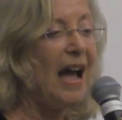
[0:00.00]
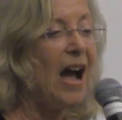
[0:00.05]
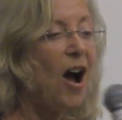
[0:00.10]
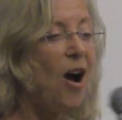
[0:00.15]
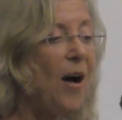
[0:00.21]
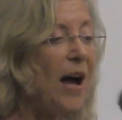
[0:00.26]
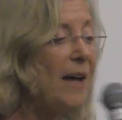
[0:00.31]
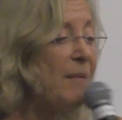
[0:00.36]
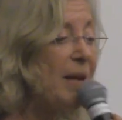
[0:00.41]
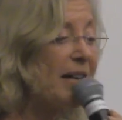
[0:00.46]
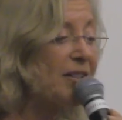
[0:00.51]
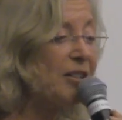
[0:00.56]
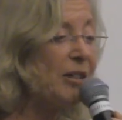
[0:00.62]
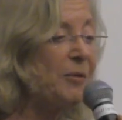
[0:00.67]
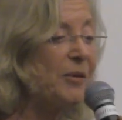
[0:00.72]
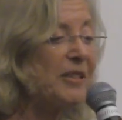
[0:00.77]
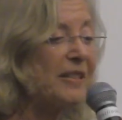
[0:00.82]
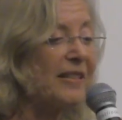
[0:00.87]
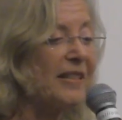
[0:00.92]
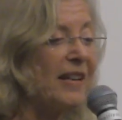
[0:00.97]
Oh, I actually
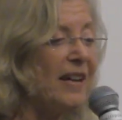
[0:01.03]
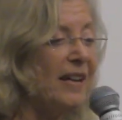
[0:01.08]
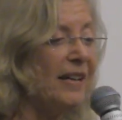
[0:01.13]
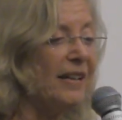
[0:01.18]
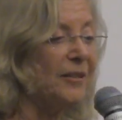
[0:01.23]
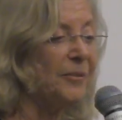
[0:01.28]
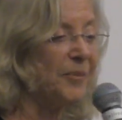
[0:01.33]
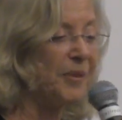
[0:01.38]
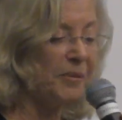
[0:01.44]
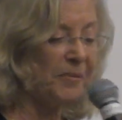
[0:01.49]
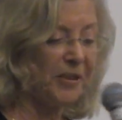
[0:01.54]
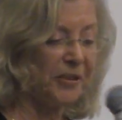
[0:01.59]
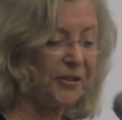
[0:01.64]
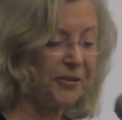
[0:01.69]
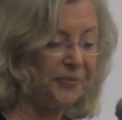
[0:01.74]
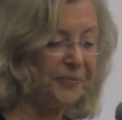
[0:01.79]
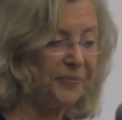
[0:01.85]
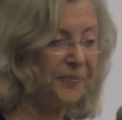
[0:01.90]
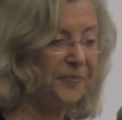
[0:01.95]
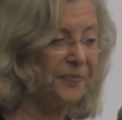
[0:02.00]
was done,
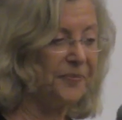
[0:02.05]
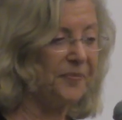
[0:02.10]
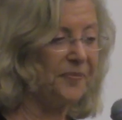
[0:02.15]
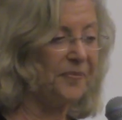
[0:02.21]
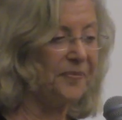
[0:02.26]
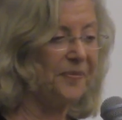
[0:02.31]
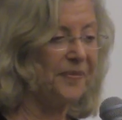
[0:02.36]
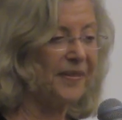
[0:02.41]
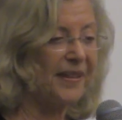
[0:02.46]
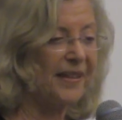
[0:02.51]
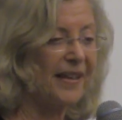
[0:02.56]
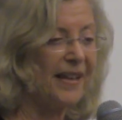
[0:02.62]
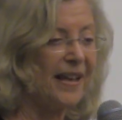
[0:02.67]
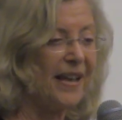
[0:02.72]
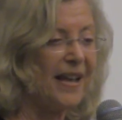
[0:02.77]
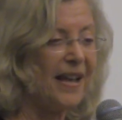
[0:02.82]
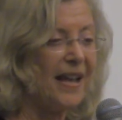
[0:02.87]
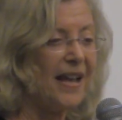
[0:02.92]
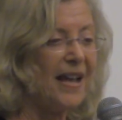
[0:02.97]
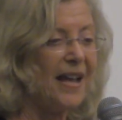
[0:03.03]
didn't
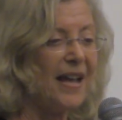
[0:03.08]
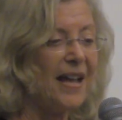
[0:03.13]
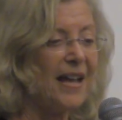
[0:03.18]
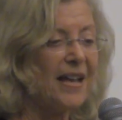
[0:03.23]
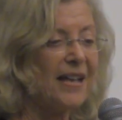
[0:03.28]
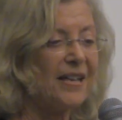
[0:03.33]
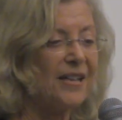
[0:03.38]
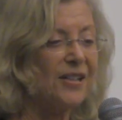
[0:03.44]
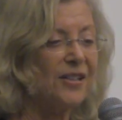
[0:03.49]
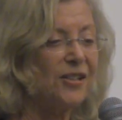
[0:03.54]
I?